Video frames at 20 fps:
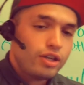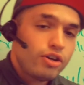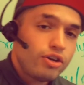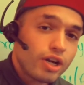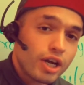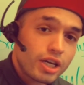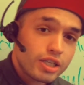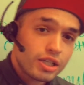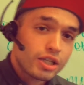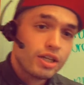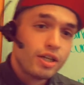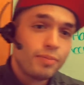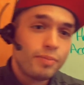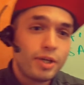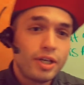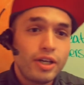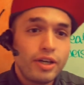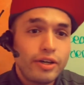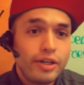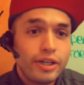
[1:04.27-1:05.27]
that you guys are gonna
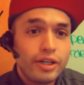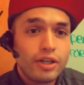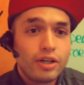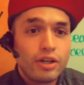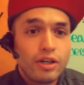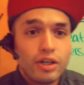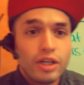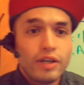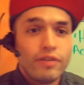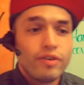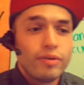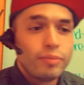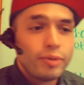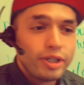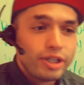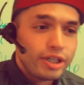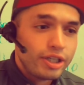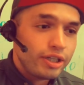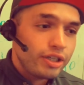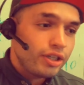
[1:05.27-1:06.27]
be hearing on Love and
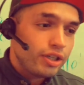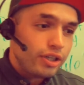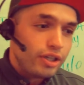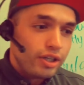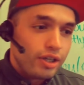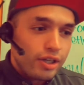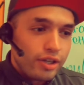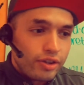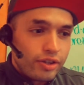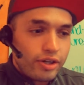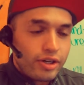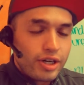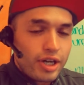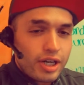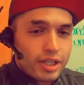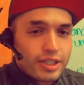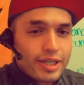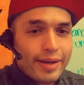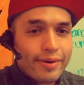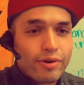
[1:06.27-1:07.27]
Money. They're
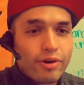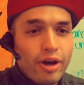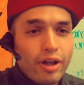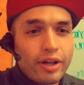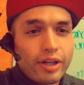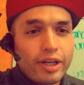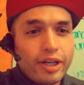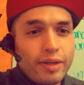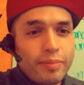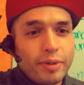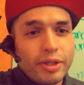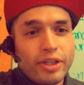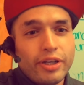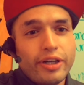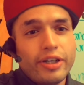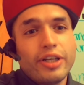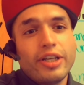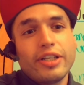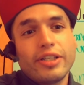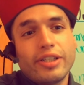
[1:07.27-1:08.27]
not top quality, but
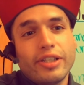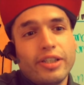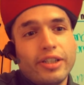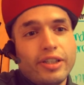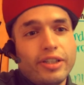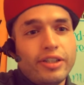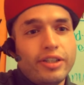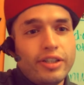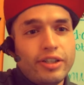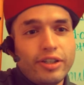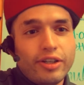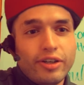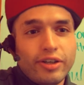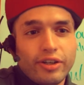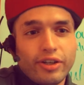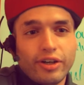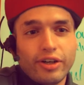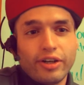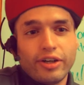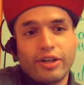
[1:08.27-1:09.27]
they're decent. You know,
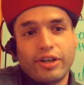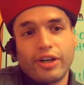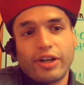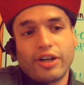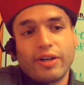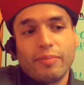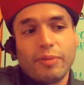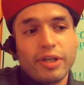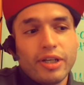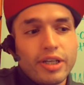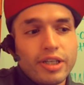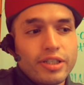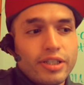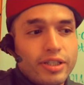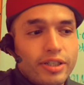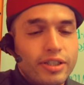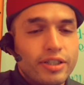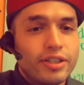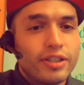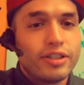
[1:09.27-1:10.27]
they're they're gonna be
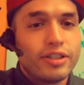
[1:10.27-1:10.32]
decent.